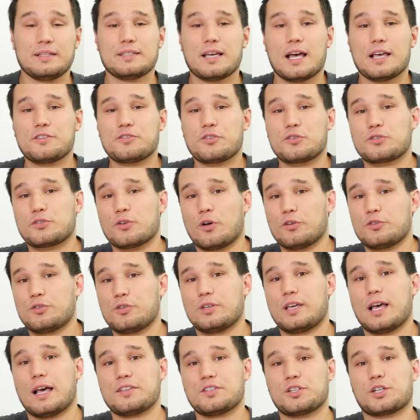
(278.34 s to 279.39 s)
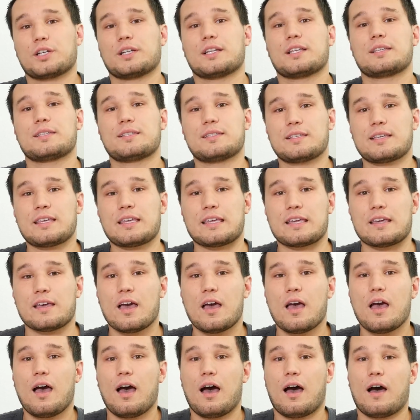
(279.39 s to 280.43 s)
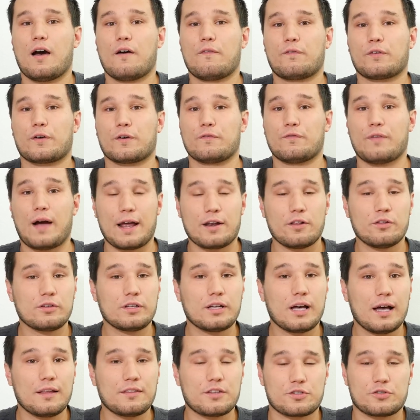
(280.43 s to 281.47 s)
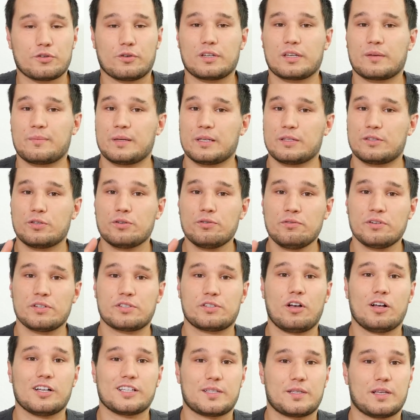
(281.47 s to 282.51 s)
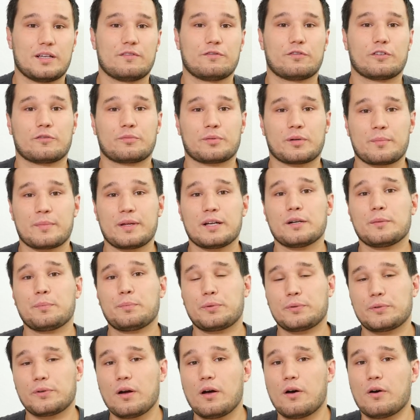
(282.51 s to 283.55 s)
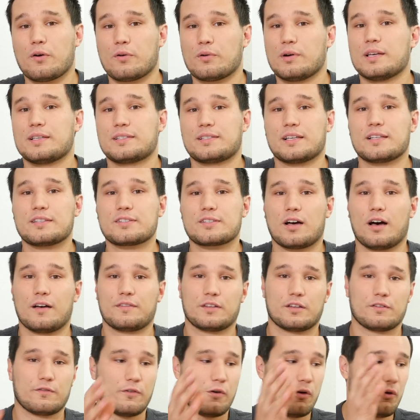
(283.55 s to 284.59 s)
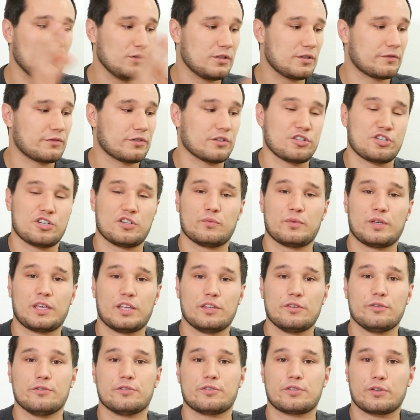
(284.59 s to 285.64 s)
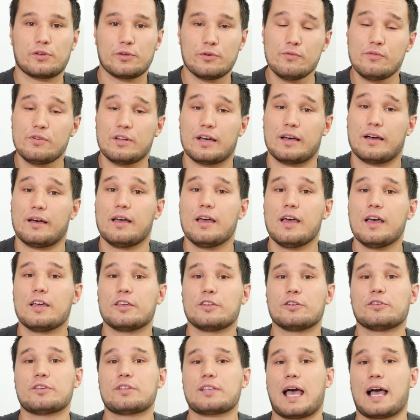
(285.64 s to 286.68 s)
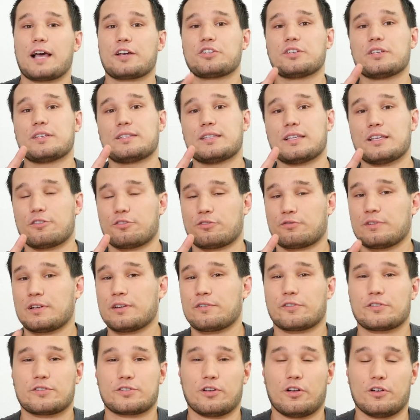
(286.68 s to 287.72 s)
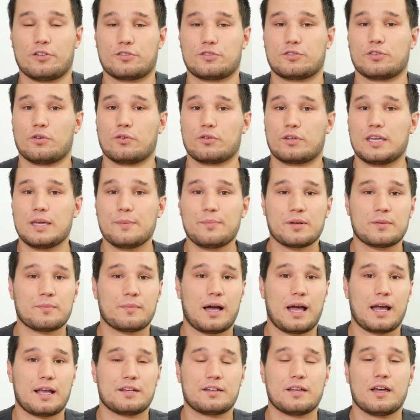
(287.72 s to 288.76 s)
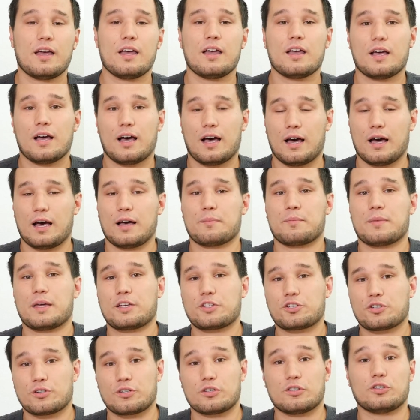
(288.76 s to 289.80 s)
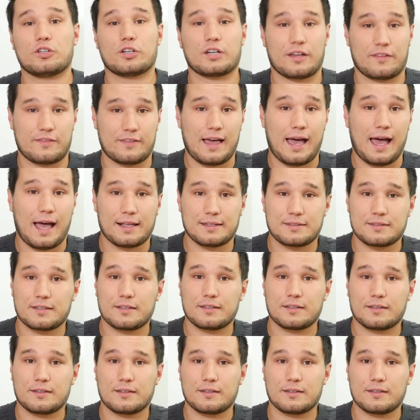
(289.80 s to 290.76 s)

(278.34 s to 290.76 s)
test results, you guys are going to see uh, for Final Cut, there's only going to be two results. And for Premiere Pro, since on the older version we can use CUDA, you'll actually see three results. So keep in mind, uh, make sure you look at that.